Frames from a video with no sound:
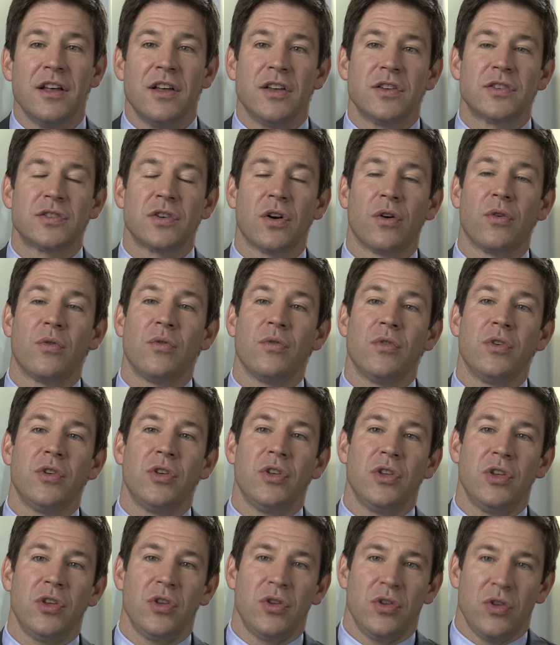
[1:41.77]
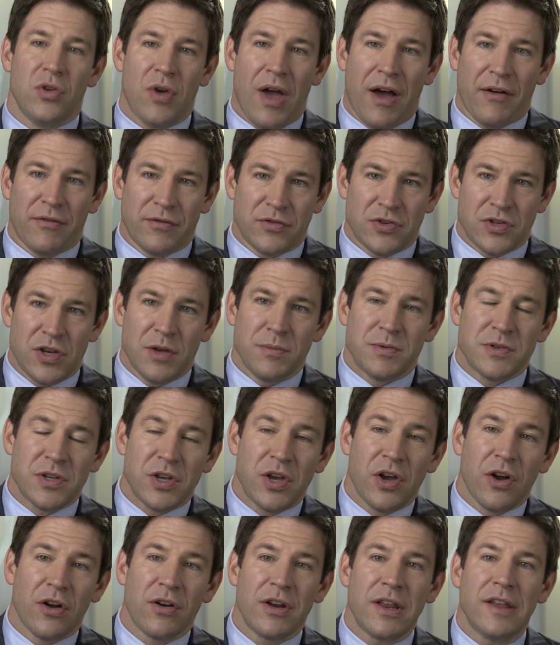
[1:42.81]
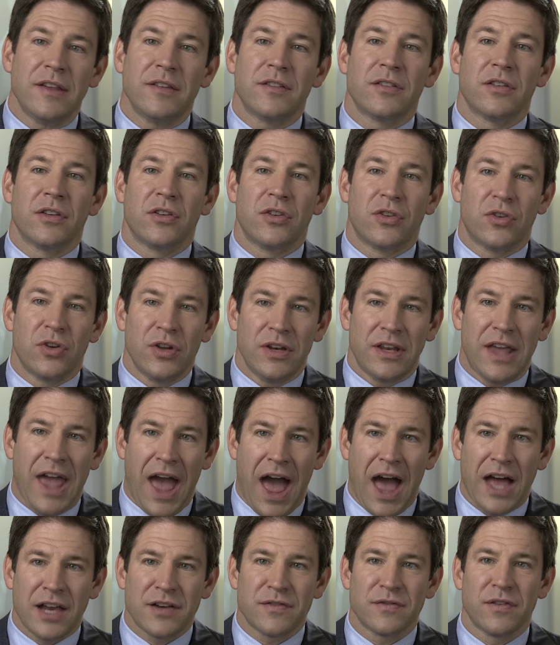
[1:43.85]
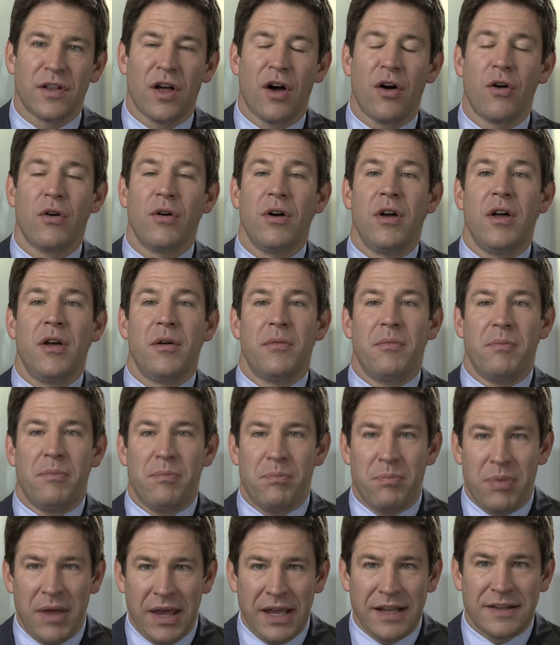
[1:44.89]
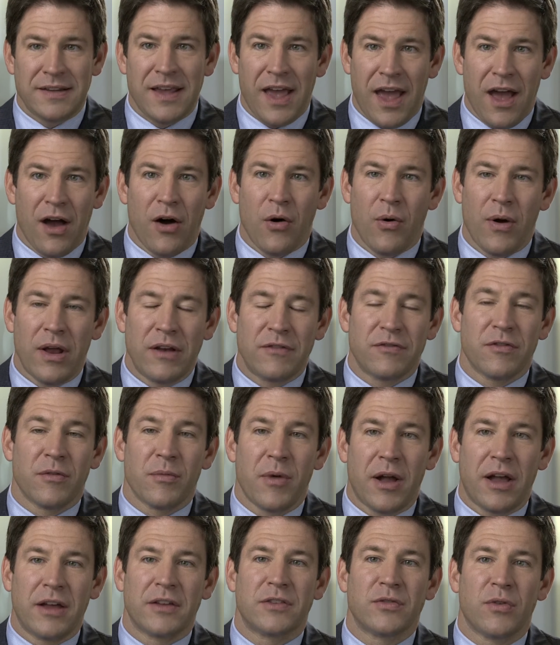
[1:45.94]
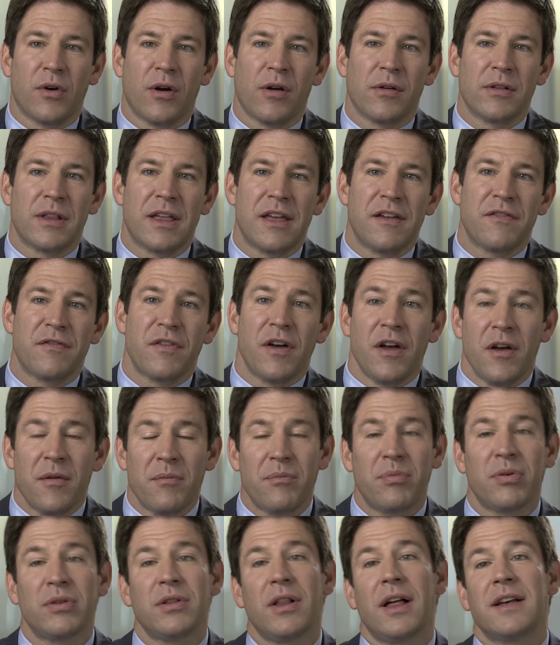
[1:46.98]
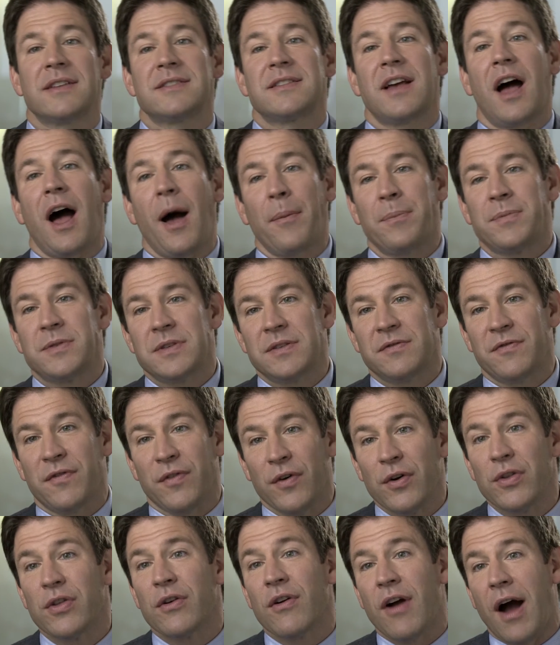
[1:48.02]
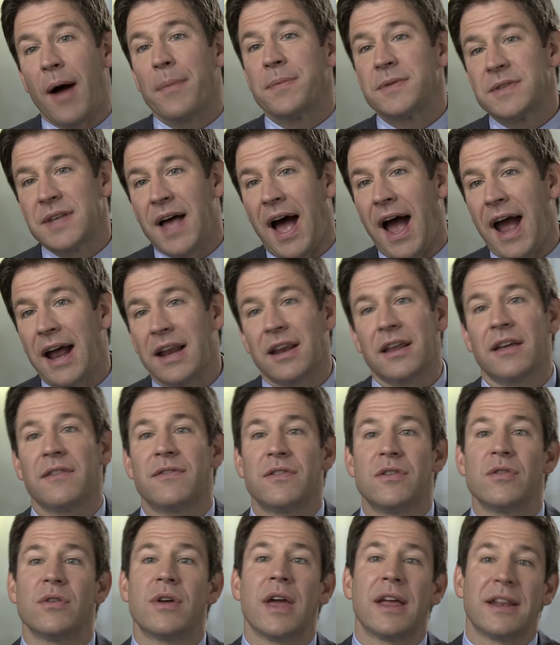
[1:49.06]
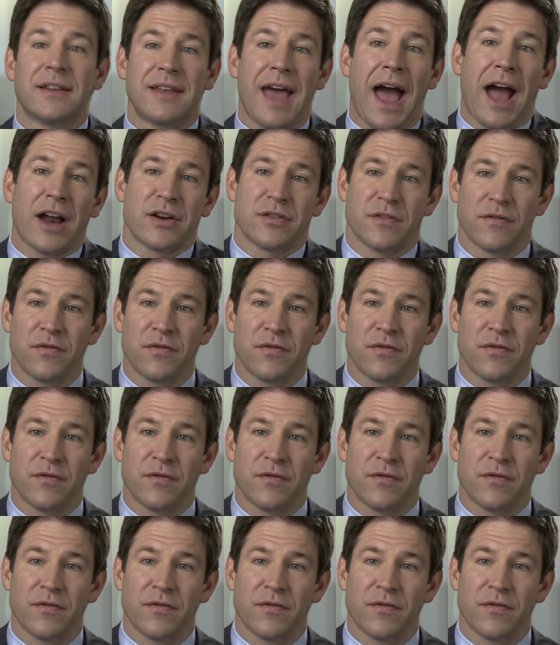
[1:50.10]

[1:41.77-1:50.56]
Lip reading: So you have cheap securities, good cash flow, big tailwind from regulatory relief, plus further upside if you get tax